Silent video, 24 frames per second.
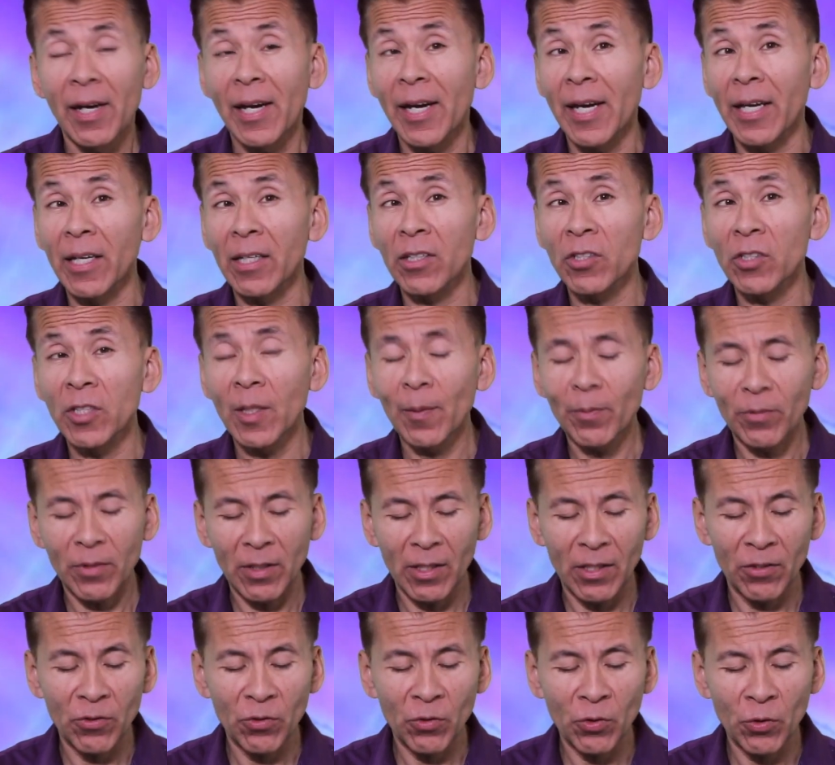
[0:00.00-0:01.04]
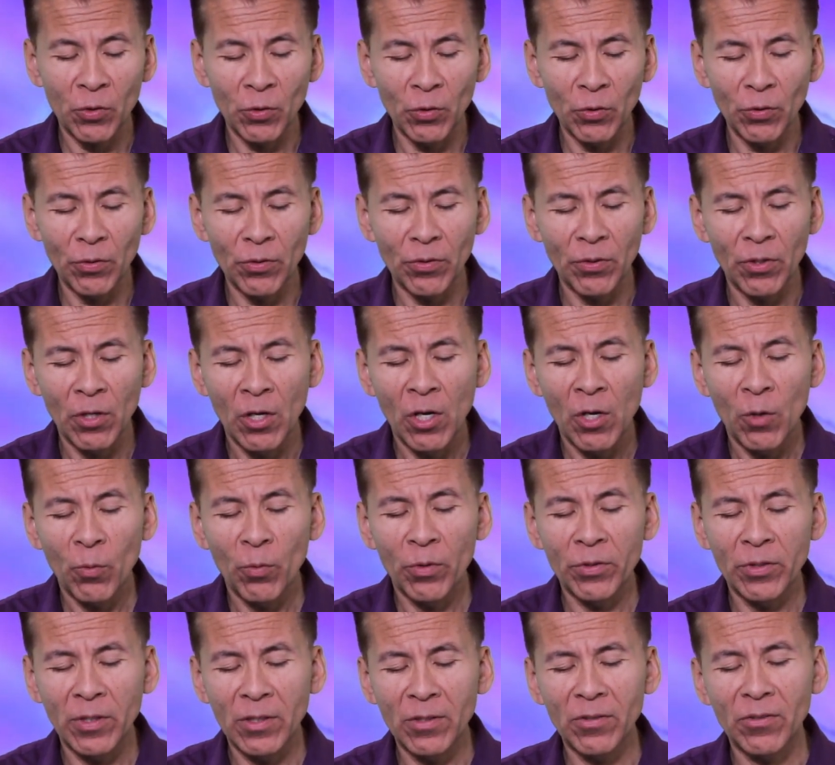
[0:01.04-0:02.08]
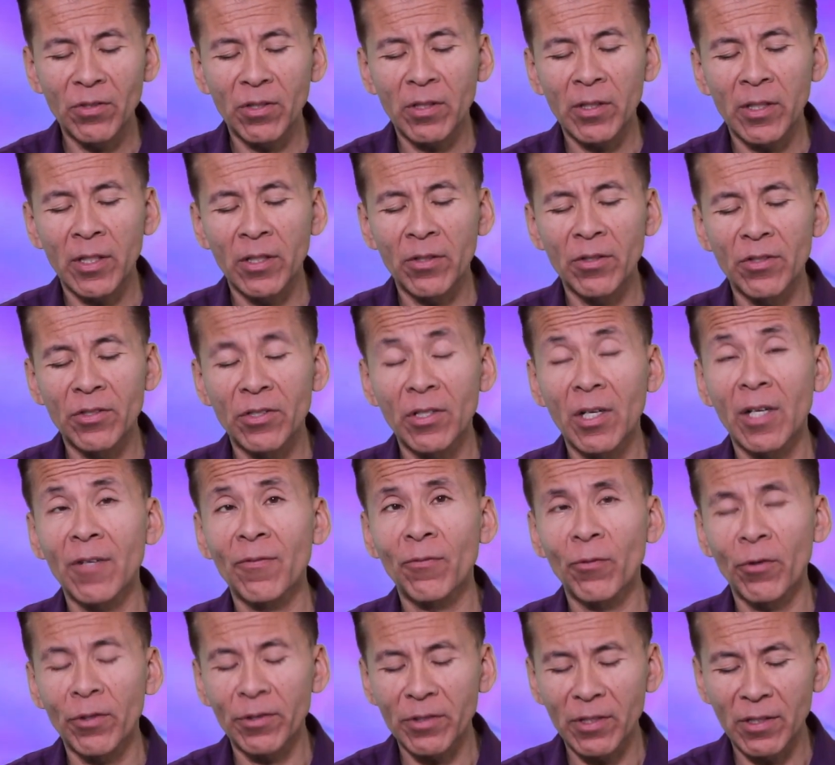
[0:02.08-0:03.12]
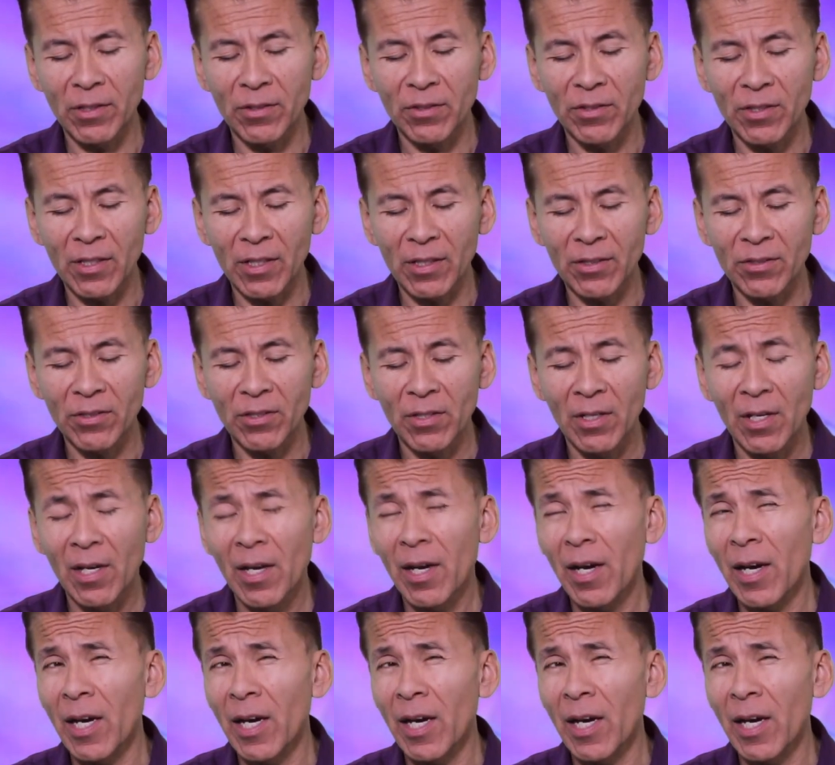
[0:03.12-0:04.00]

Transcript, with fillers: I accept as truth what Jesus declared in John 14, 6.